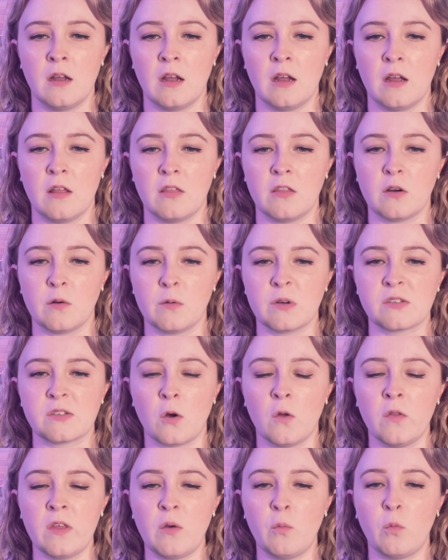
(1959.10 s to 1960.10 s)
There was
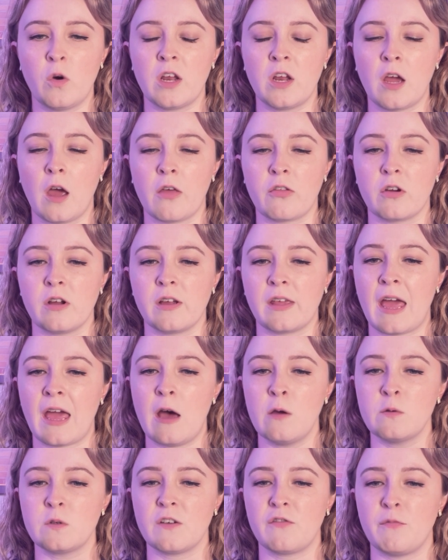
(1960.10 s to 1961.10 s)
only one other
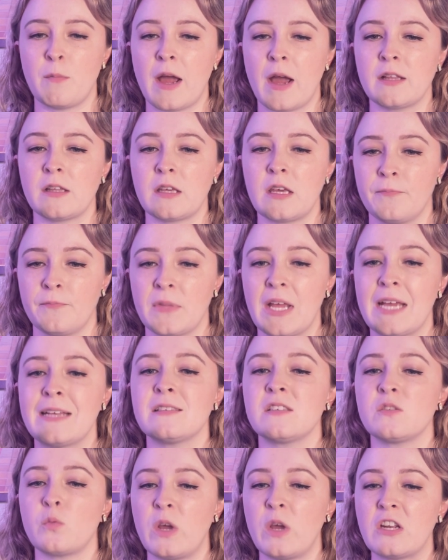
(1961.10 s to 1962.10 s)
account of myling in
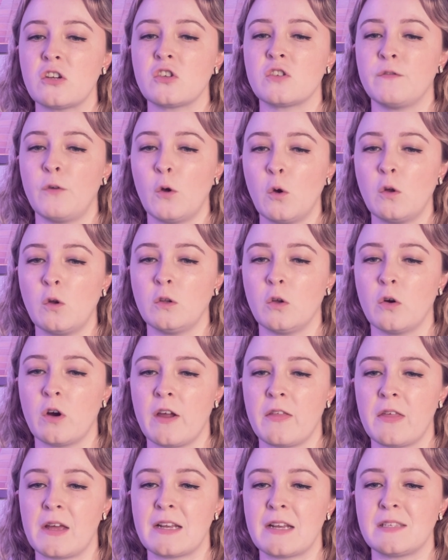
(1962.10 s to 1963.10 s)
Swedish folklore
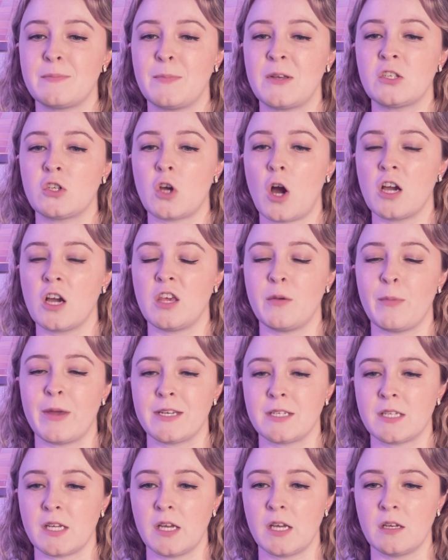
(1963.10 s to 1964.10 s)
that has been
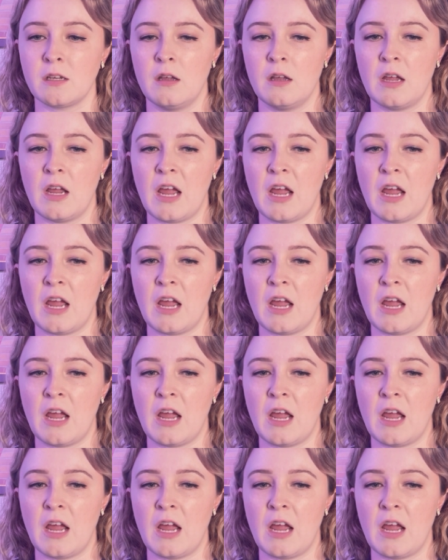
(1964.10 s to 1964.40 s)
documented,